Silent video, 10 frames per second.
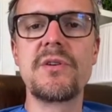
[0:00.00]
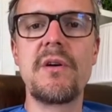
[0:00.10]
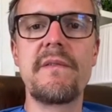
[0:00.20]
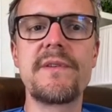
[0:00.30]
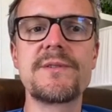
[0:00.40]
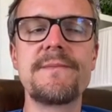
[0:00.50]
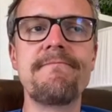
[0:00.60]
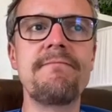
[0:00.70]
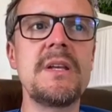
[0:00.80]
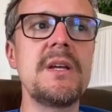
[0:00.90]
office.
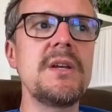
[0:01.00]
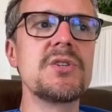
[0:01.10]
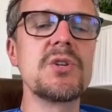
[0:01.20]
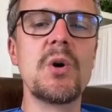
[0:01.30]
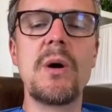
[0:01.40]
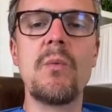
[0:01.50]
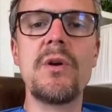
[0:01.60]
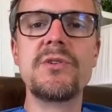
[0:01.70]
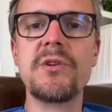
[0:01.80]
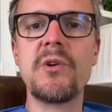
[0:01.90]
So I
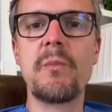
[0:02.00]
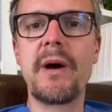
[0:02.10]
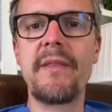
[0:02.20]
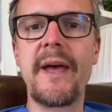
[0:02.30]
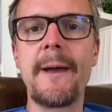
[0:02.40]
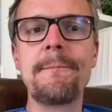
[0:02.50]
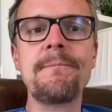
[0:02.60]
wanted you to know about that.